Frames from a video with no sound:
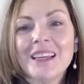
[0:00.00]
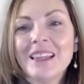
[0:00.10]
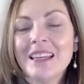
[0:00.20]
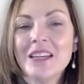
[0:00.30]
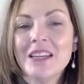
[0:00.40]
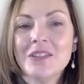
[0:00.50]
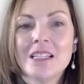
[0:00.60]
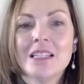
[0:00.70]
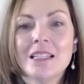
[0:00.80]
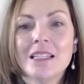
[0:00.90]
Thank you,
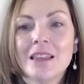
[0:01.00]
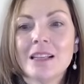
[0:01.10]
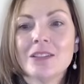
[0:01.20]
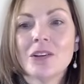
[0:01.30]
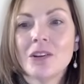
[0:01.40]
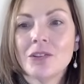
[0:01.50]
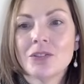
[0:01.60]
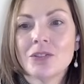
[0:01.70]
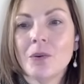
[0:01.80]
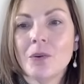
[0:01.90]
Stacey. That's all
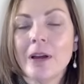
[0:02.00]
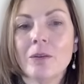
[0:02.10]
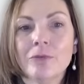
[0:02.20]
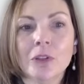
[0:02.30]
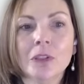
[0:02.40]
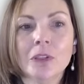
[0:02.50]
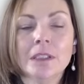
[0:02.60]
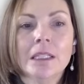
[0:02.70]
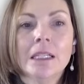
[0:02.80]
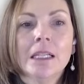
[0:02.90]
so helpful.
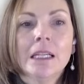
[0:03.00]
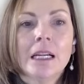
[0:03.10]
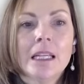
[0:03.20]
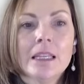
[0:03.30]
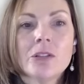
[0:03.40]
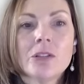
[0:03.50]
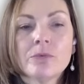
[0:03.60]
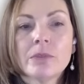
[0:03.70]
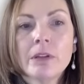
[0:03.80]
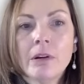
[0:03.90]
I think it's
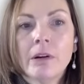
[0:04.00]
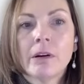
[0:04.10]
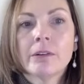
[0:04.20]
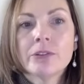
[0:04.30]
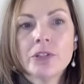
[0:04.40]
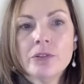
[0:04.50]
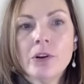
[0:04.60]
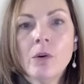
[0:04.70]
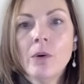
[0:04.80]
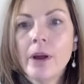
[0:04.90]
really hard to
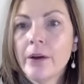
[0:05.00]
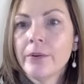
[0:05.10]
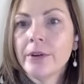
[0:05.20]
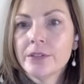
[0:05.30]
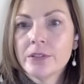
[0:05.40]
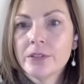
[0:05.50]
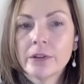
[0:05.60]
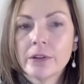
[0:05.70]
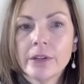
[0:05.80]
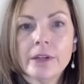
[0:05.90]
know how to get
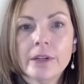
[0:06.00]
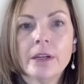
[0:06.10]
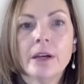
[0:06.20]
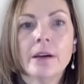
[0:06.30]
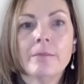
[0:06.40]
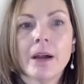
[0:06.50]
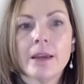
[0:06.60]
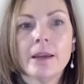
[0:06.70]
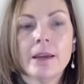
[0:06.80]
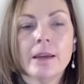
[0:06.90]
started.
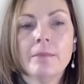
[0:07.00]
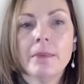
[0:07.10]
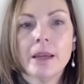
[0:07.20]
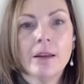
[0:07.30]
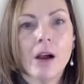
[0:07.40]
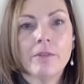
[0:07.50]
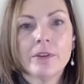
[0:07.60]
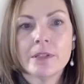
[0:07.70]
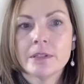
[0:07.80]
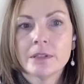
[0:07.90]
I am a novice
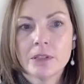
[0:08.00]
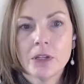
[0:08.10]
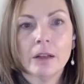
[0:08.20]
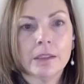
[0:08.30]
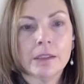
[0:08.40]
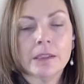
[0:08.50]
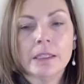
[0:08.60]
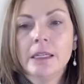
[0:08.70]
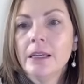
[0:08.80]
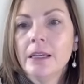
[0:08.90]
scholar,
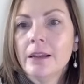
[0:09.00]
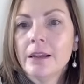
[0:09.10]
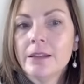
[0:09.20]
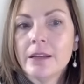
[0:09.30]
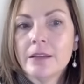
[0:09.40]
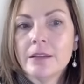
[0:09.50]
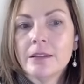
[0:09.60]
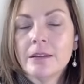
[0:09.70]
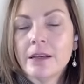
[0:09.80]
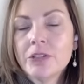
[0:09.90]
and I
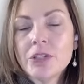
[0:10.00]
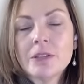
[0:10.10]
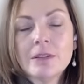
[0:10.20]
just